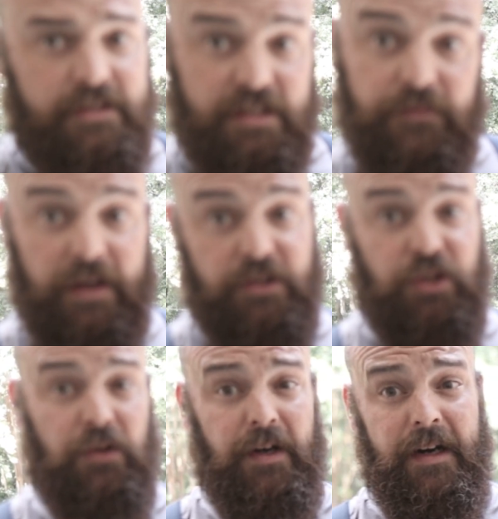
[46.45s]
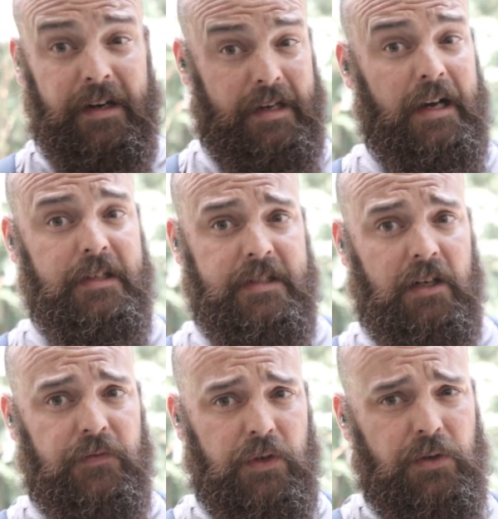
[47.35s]
to see if I could generate any
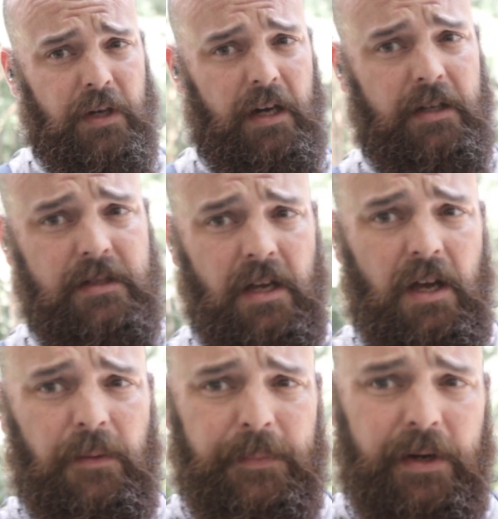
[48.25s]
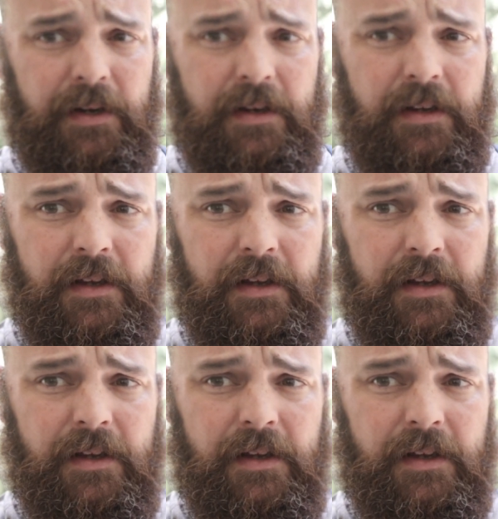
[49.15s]
content for you guys. But